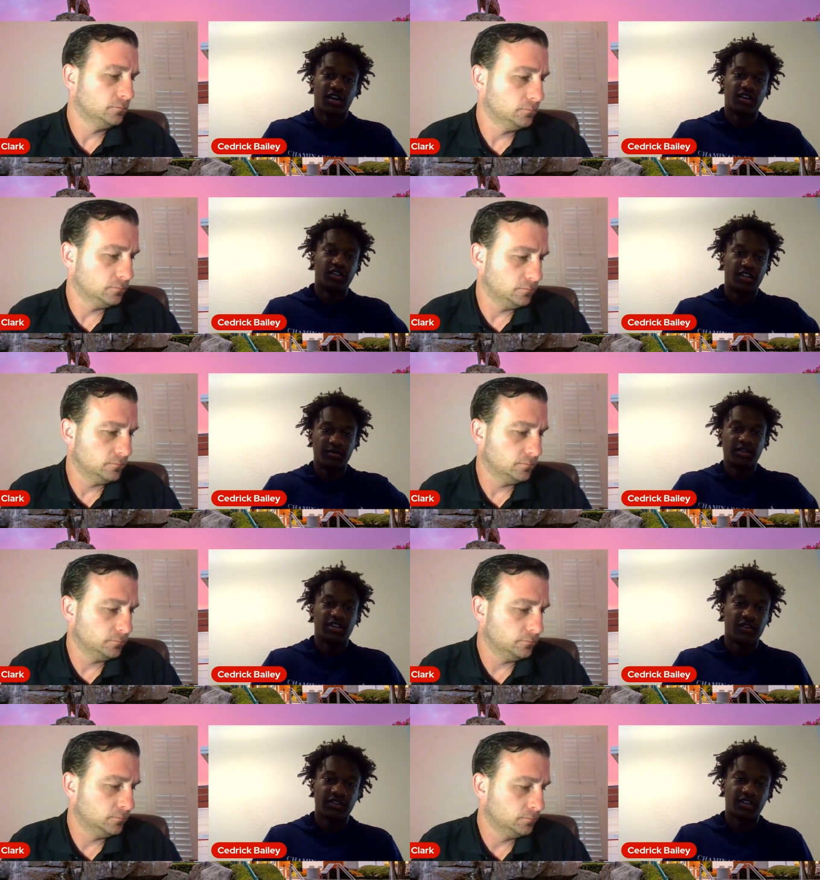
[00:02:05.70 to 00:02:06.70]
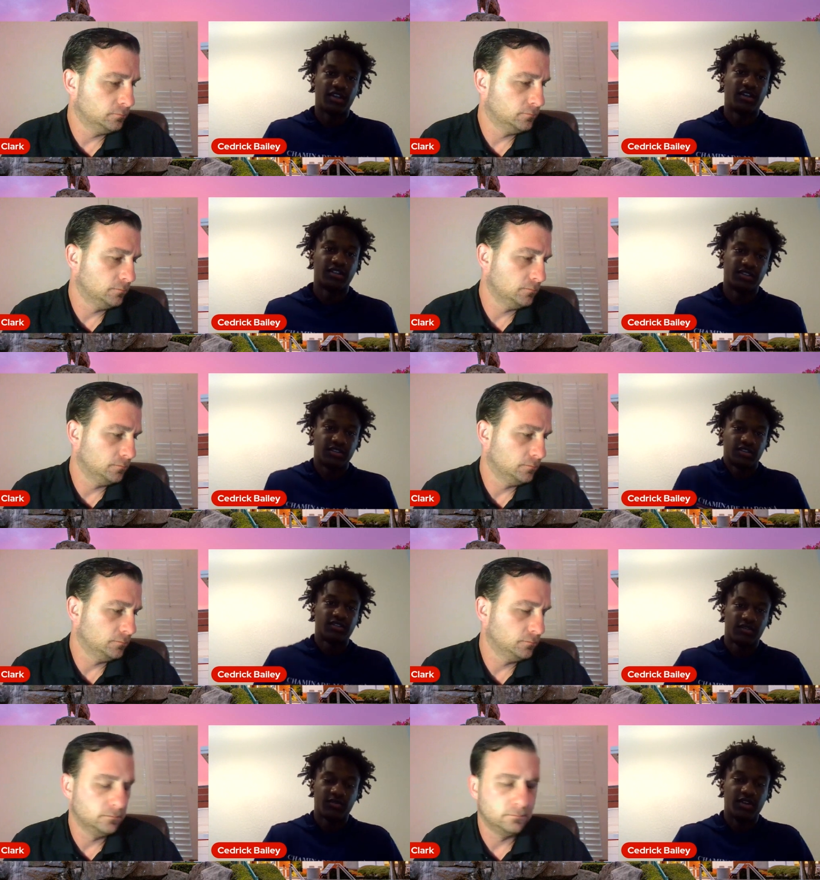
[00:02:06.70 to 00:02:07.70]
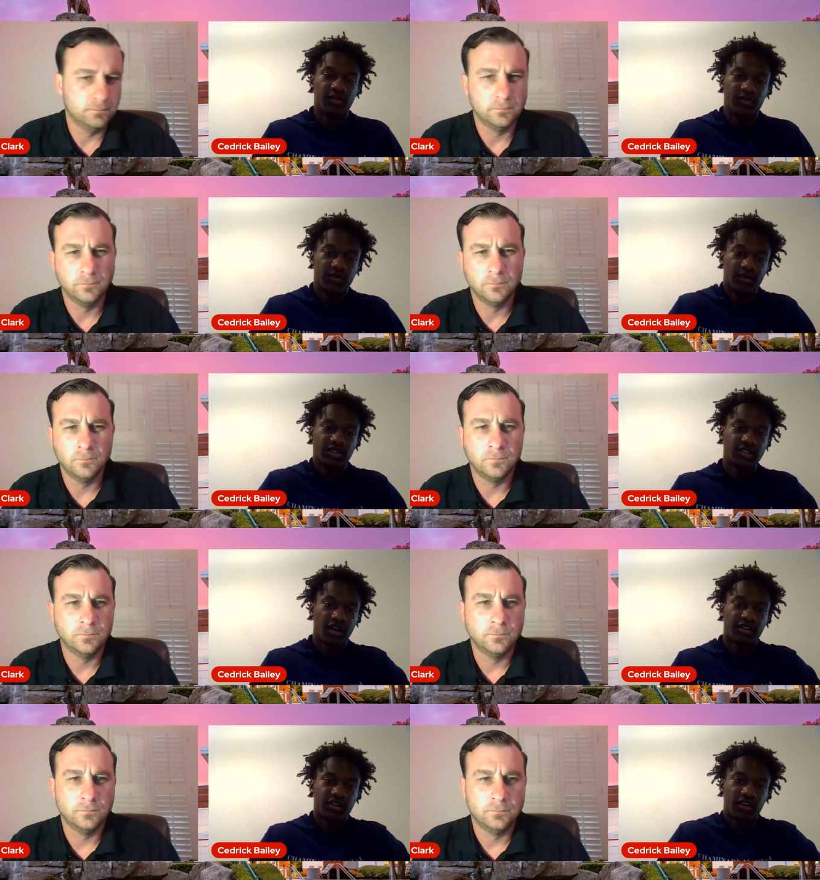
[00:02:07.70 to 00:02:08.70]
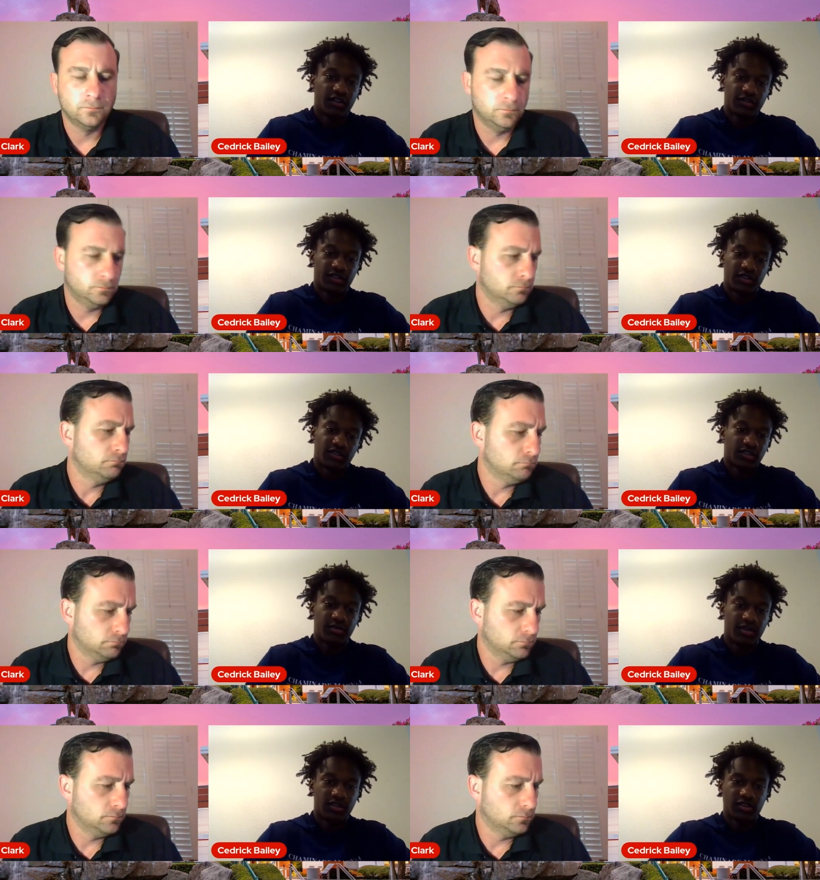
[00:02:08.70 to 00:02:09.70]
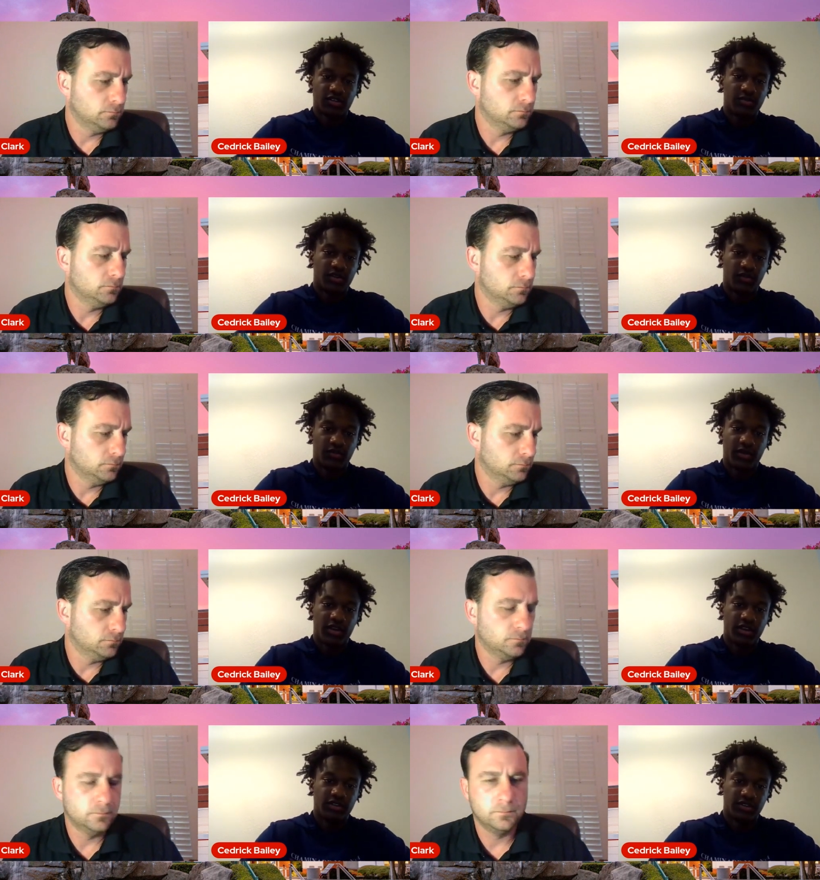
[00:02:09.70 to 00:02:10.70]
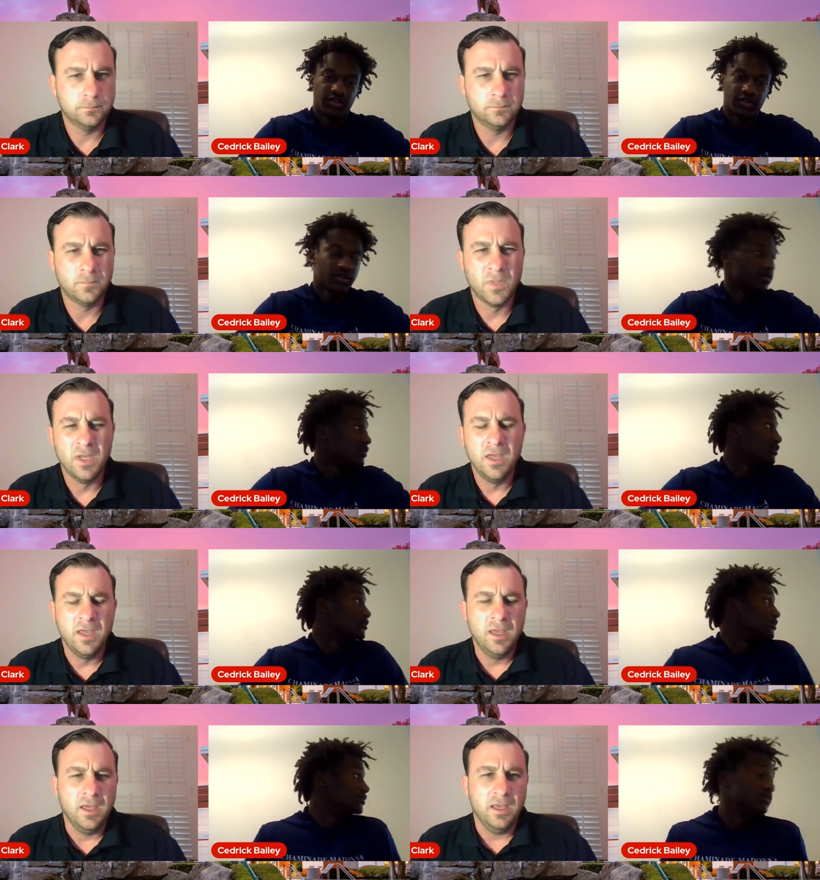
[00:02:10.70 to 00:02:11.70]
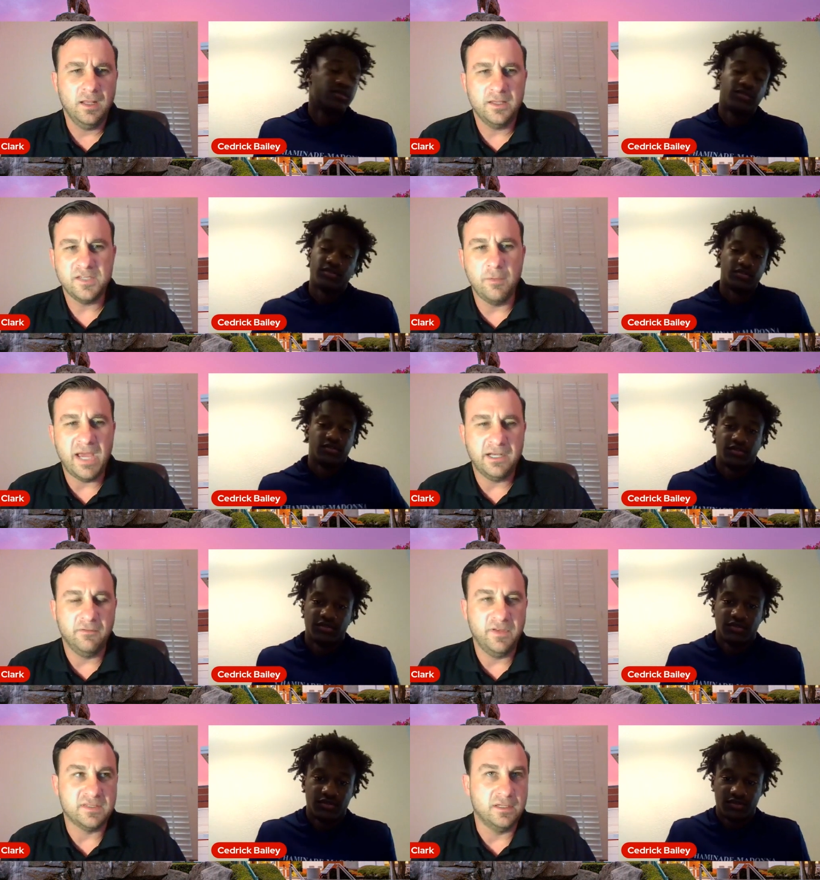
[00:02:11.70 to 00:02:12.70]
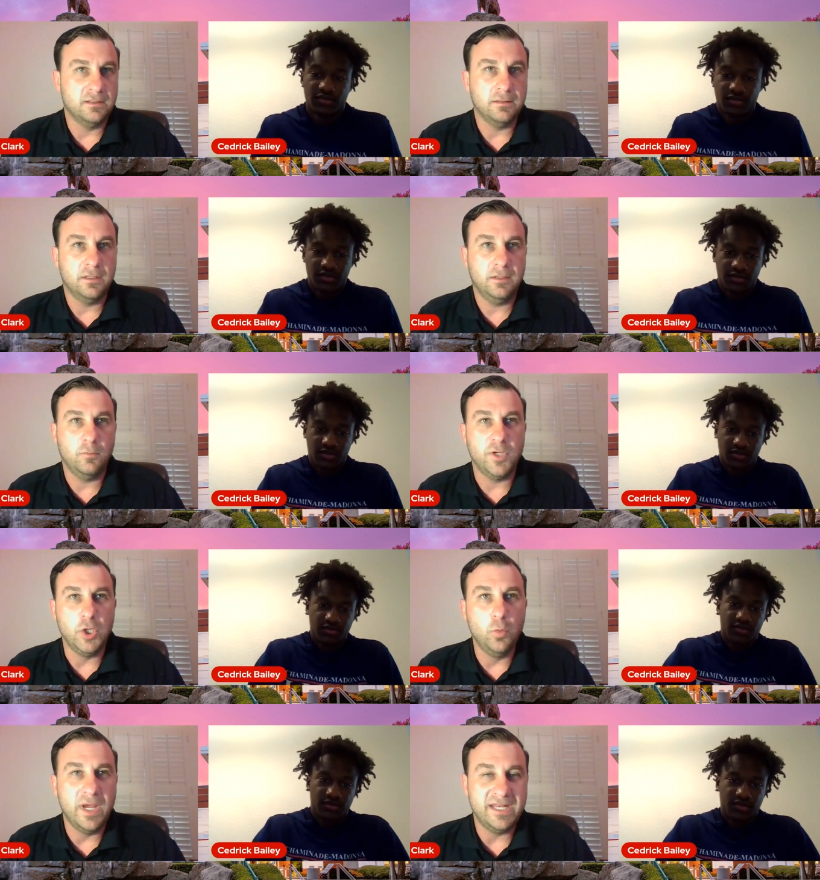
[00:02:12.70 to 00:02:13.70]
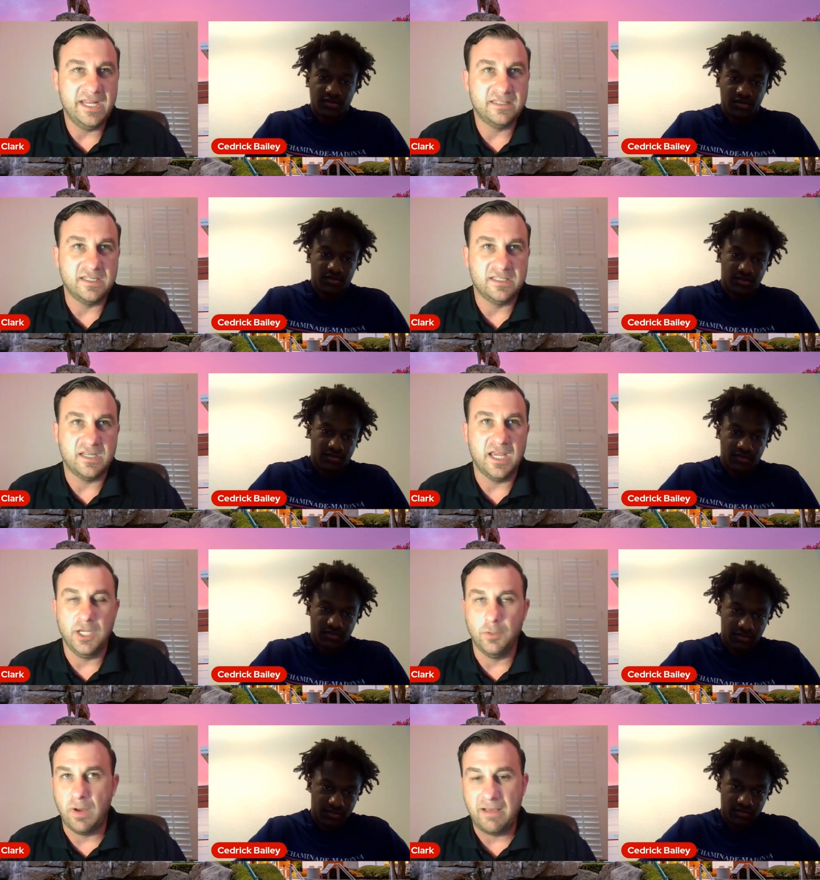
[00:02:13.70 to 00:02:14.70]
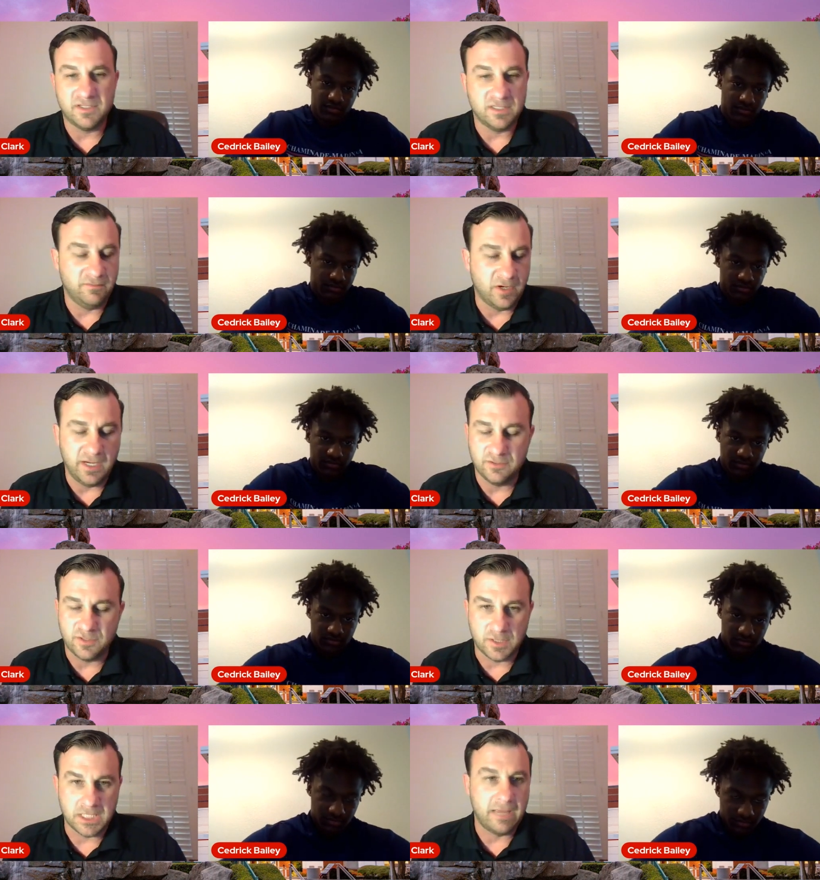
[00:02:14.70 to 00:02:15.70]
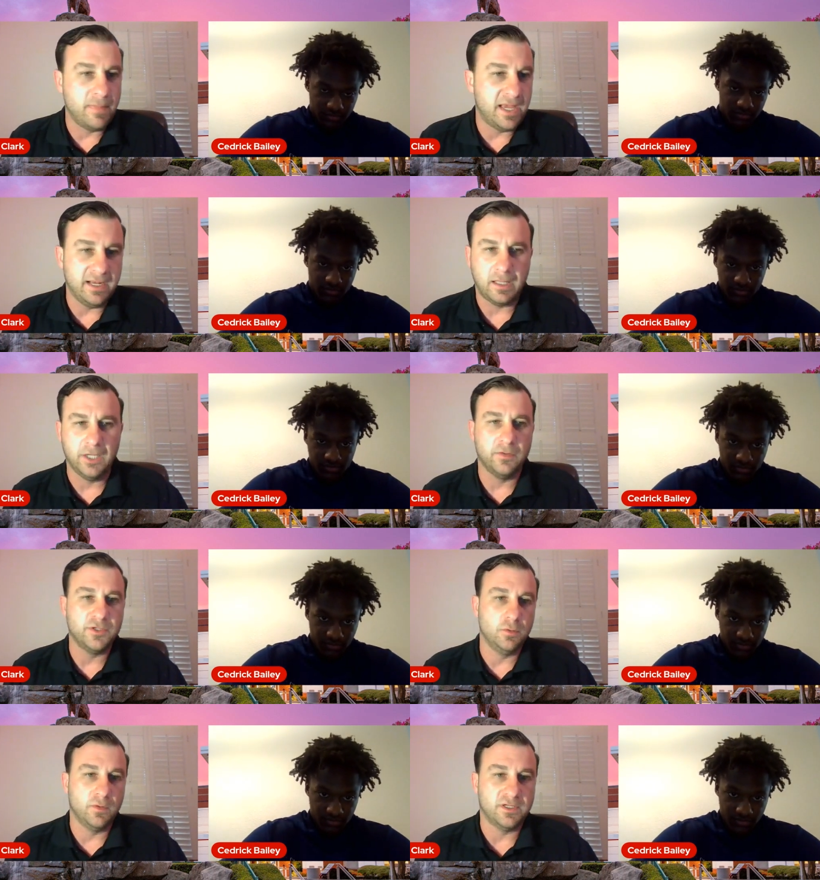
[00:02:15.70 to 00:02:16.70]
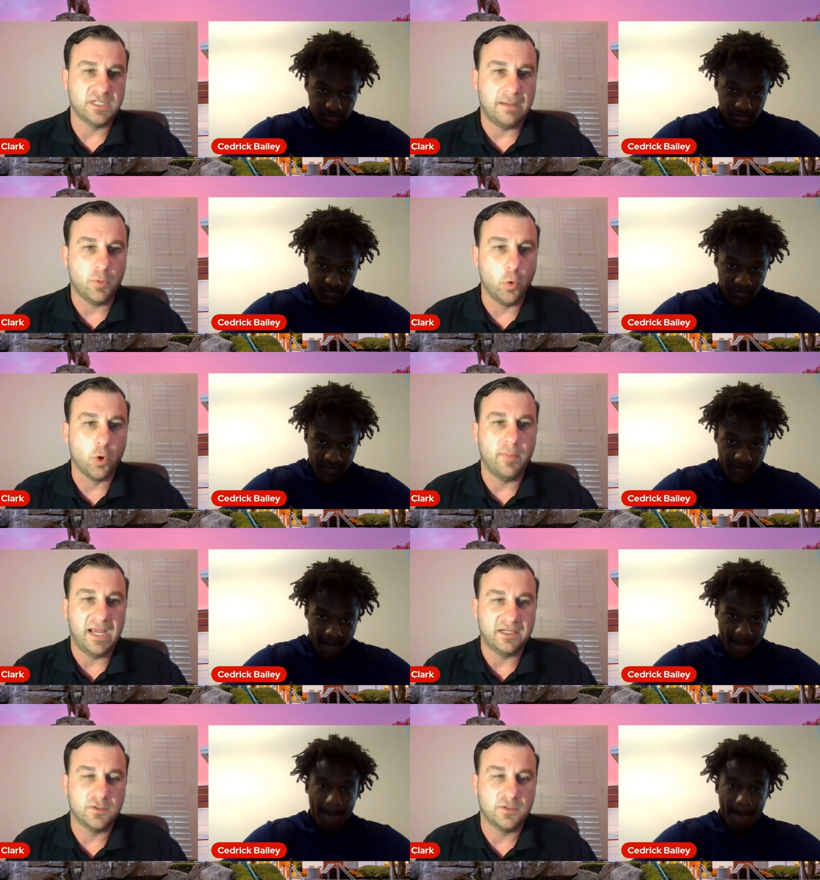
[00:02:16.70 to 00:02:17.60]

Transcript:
Speaker 1: other DBs and everything because we we started it off, so it's gonna be it's gonna be way easier.
Speaker 2: Now let's go back to your visit. When you went to NC State, you were obviously very interested. They made it clear that you were the top quarterback